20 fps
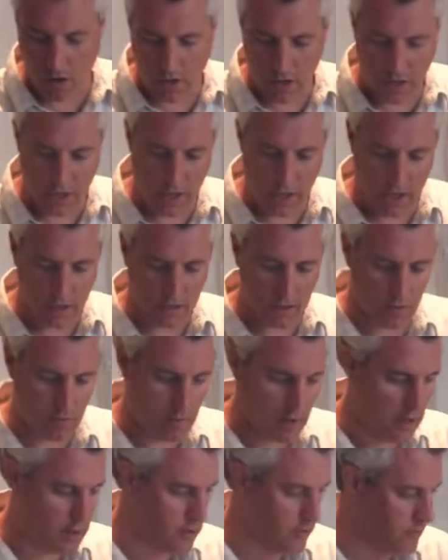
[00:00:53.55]
connected
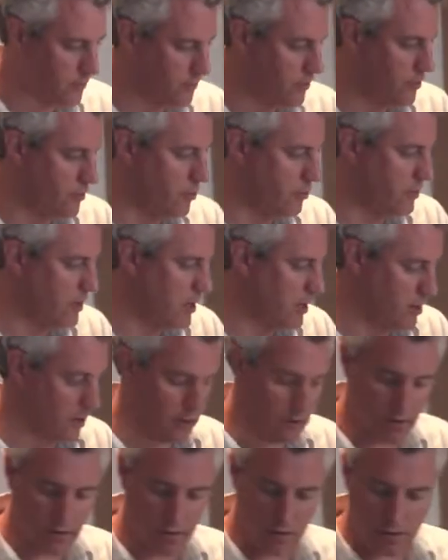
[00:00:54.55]
by this tube
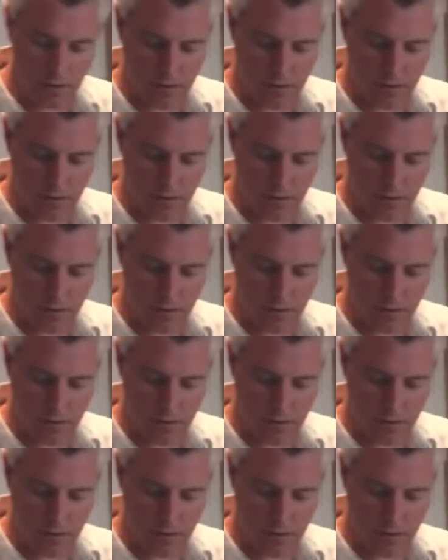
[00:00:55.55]
here.